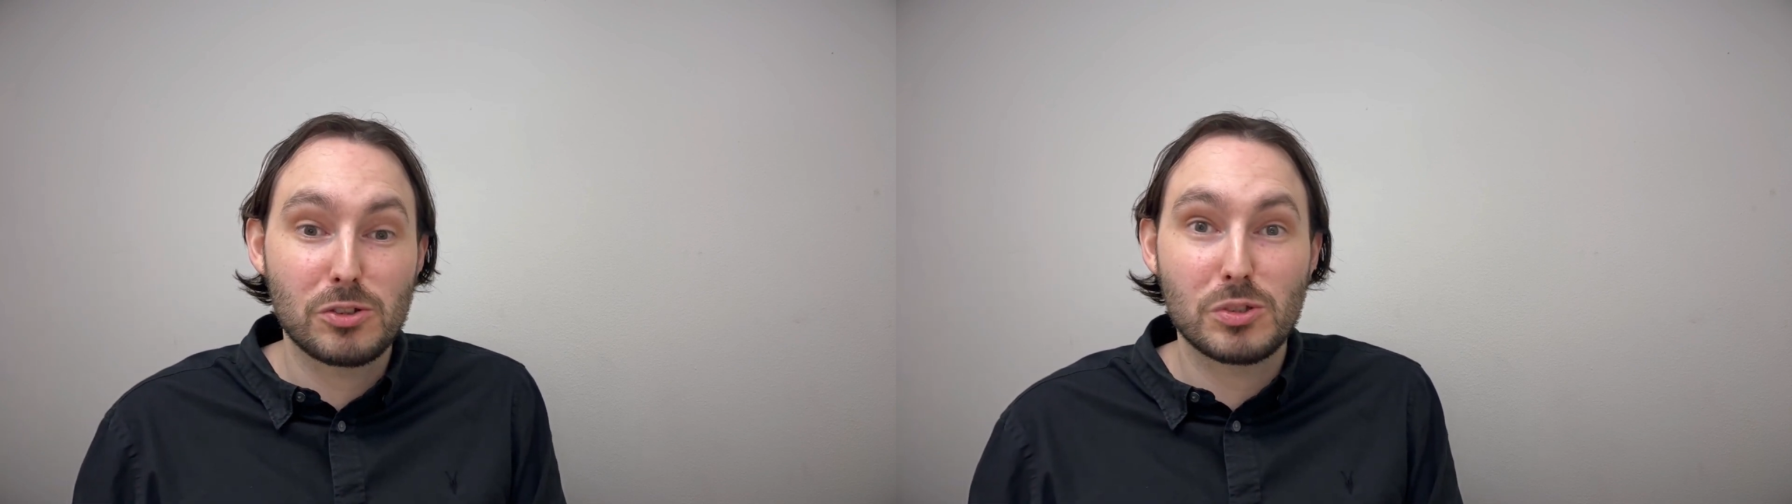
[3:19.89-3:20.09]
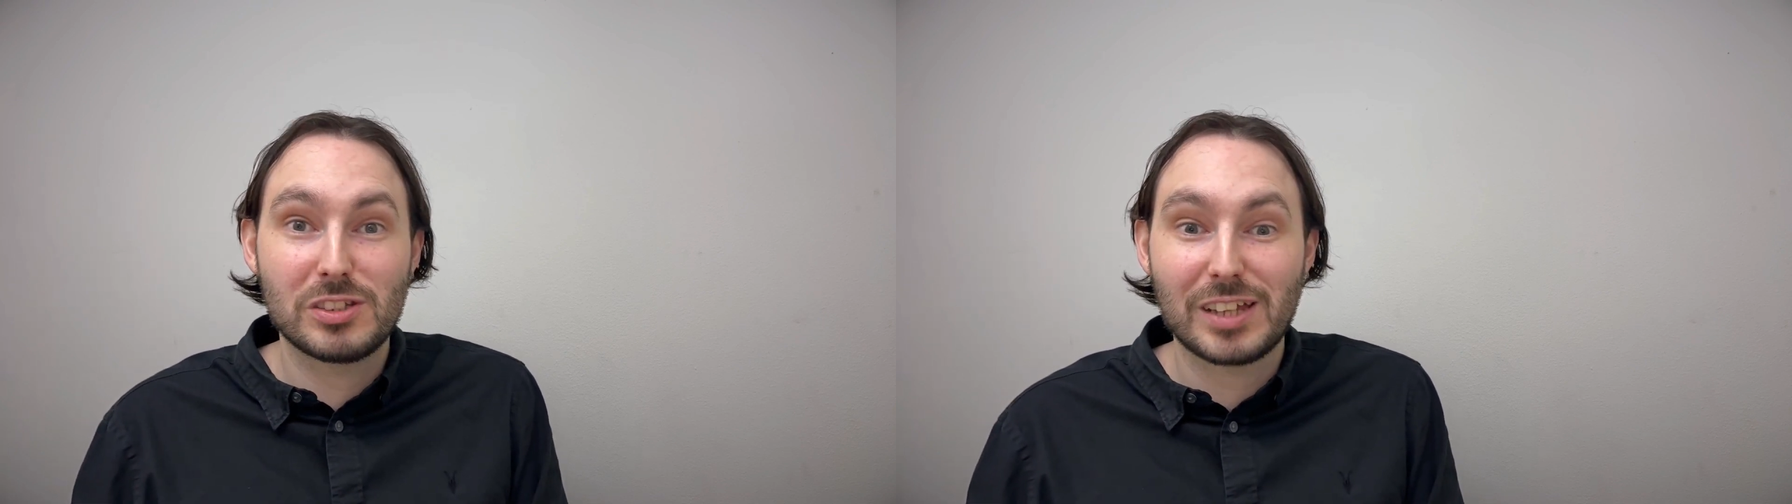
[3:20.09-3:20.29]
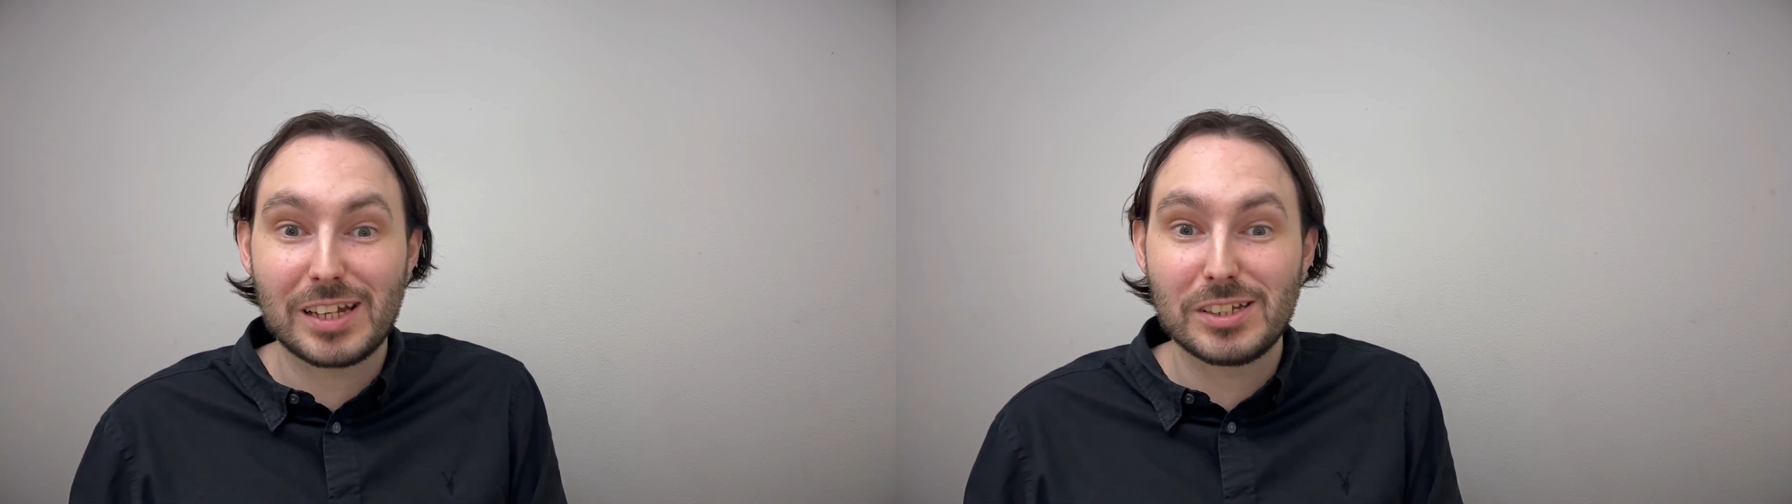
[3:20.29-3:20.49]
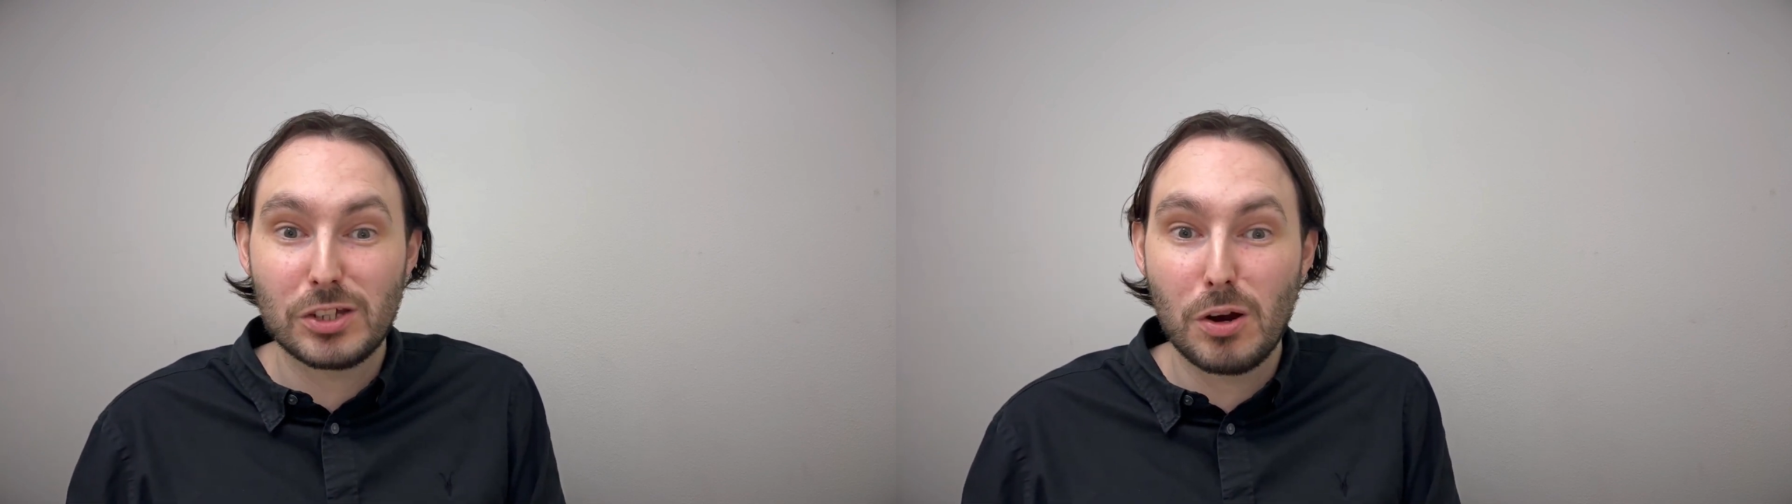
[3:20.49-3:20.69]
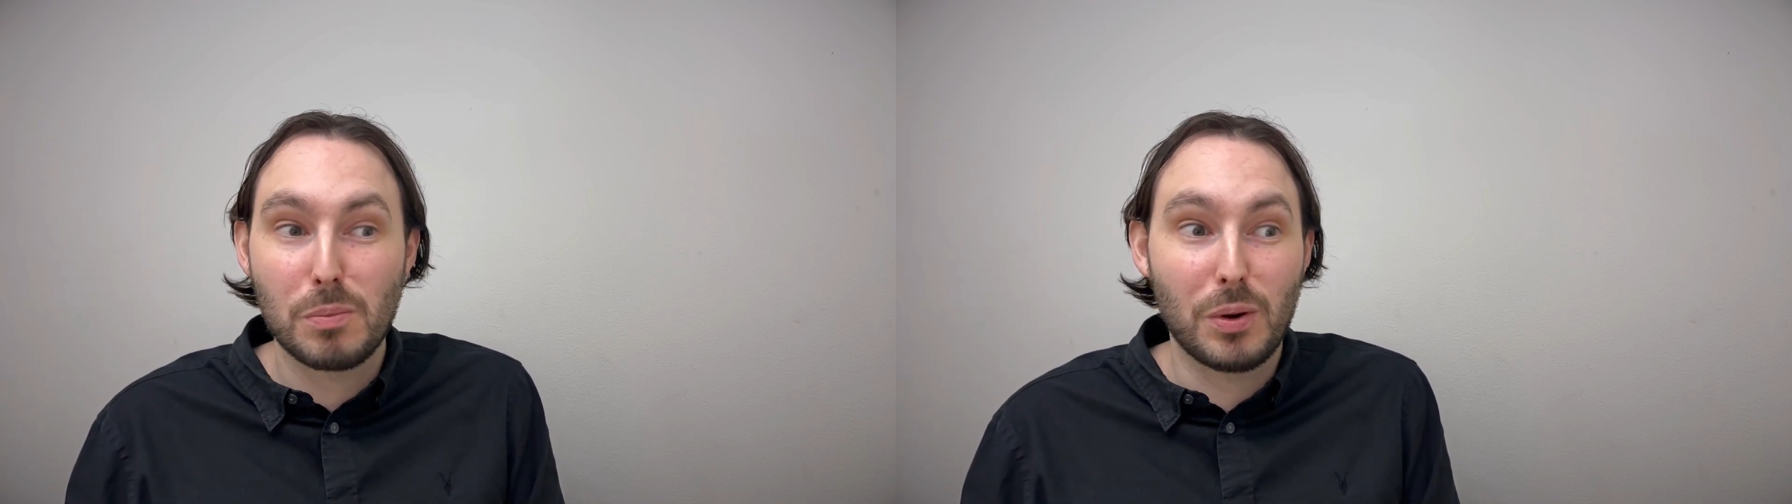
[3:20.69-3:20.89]
standing
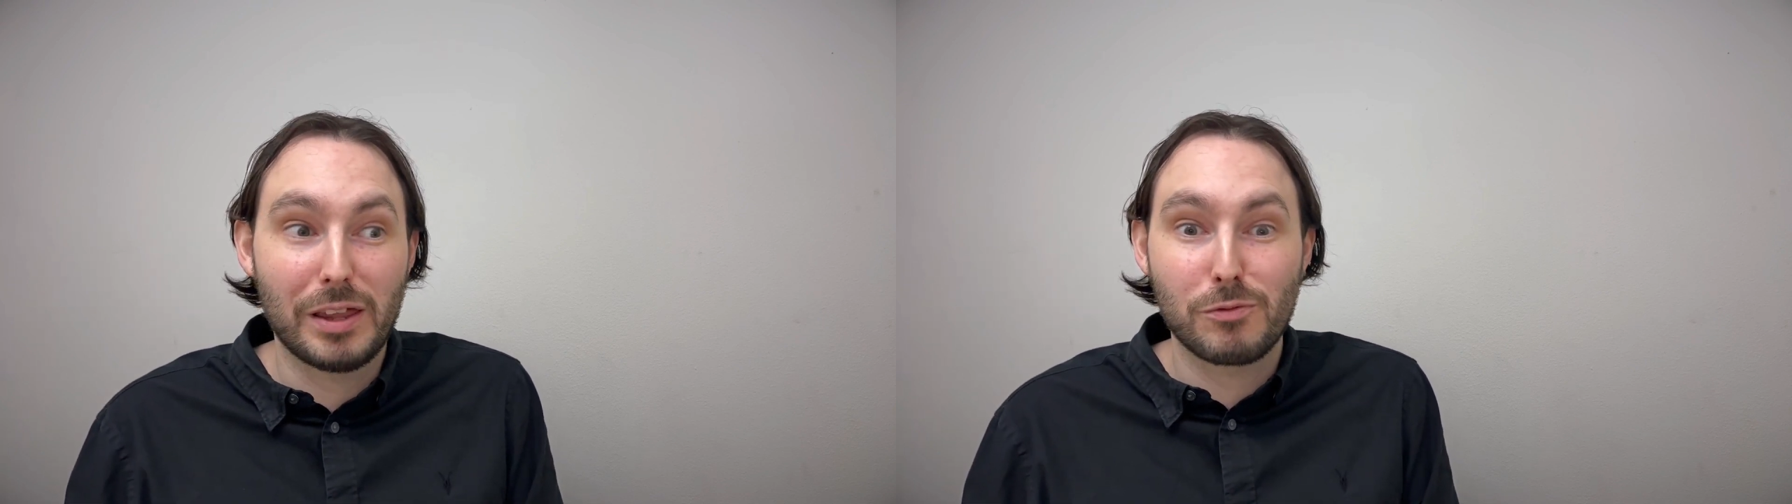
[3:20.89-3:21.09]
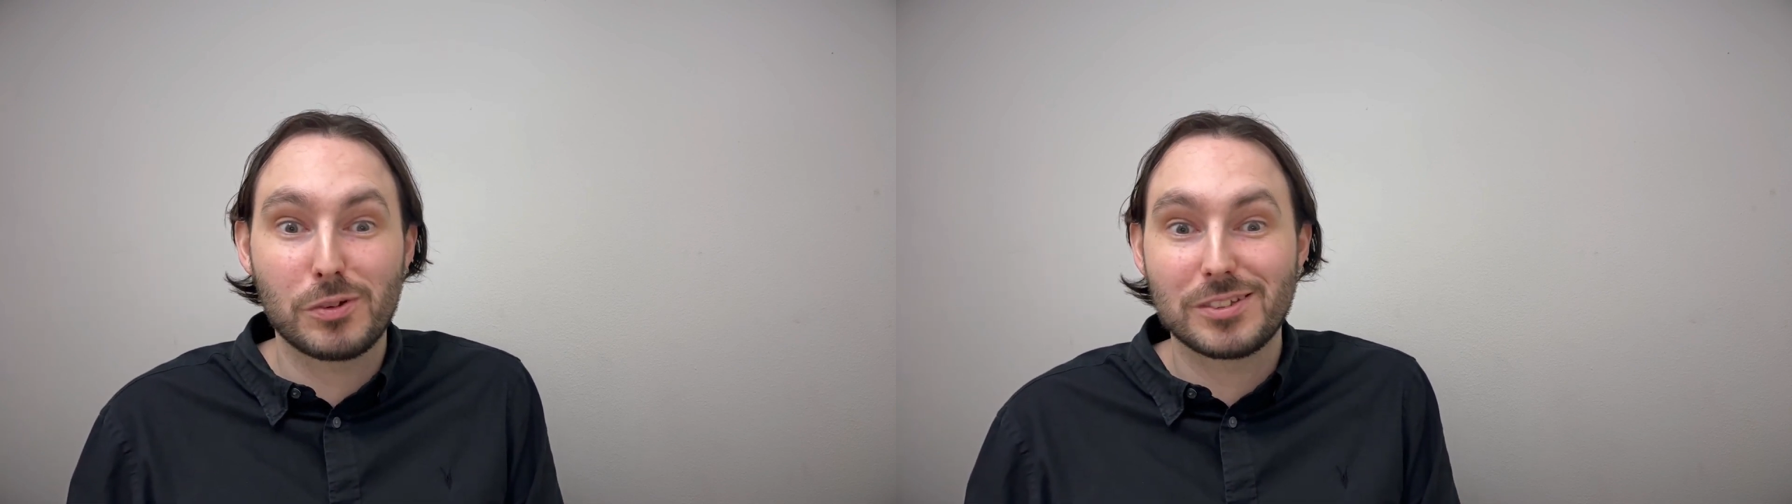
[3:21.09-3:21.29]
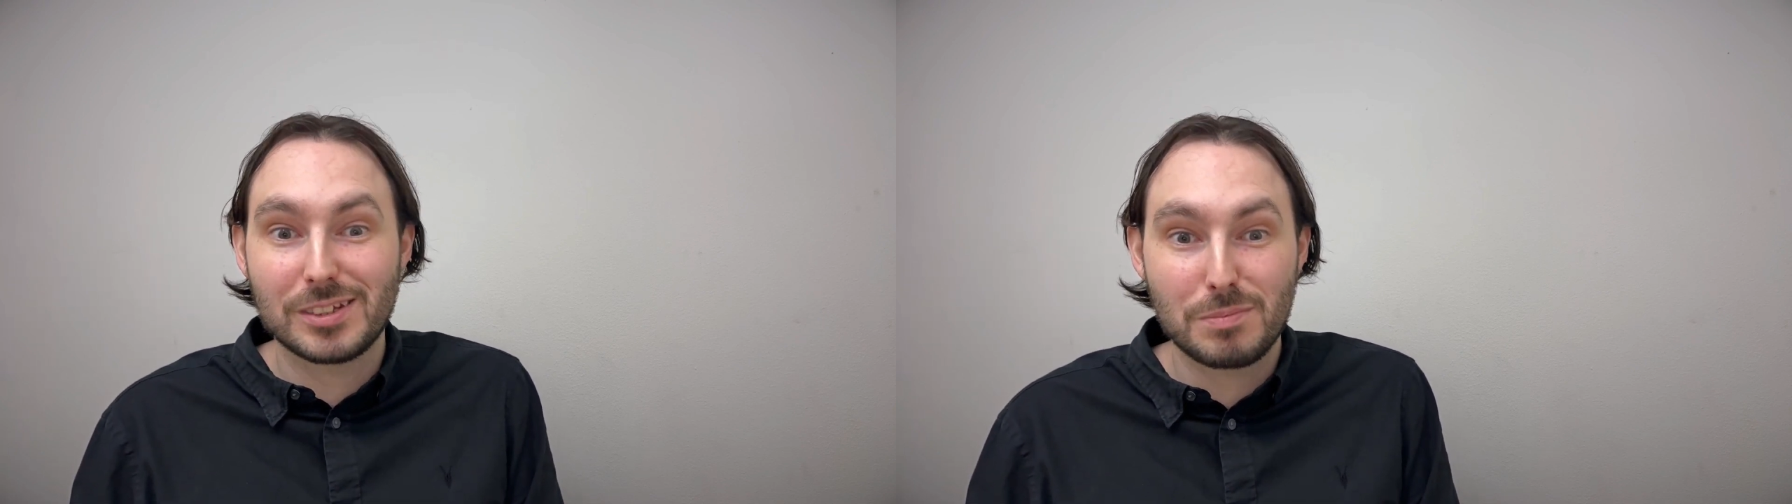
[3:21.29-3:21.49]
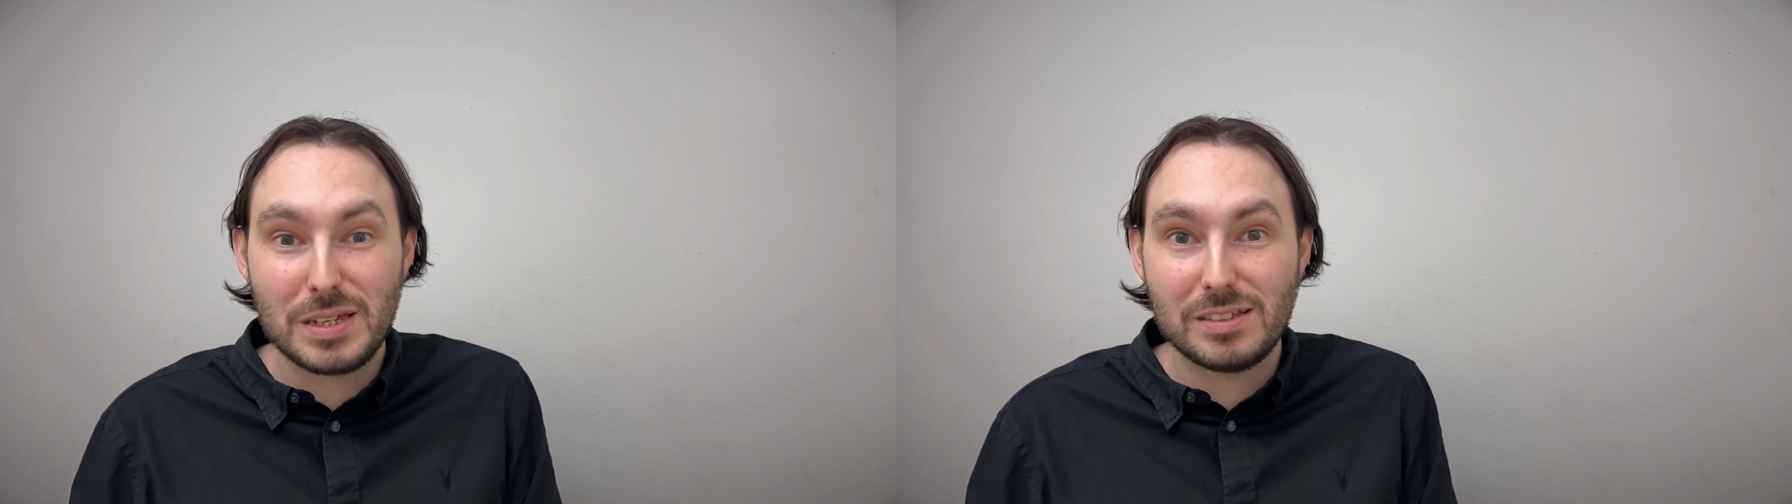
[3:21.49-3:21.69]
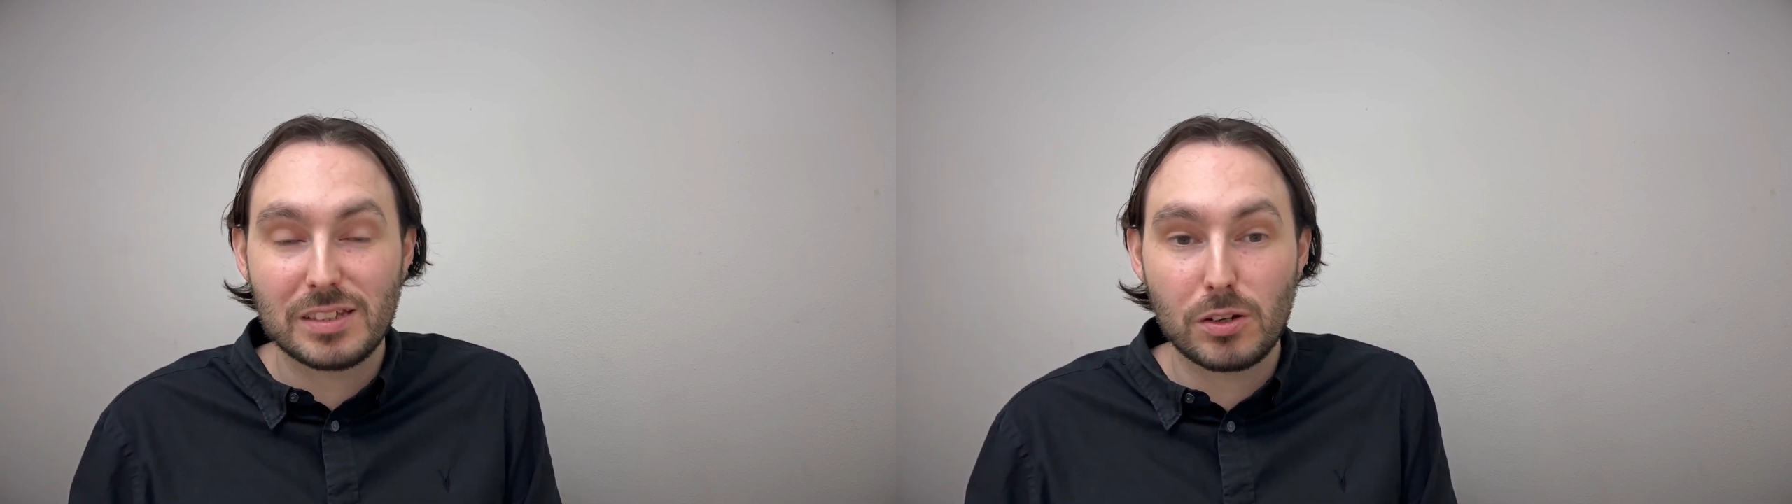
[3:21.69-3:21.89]
up while everyone's in a meeting,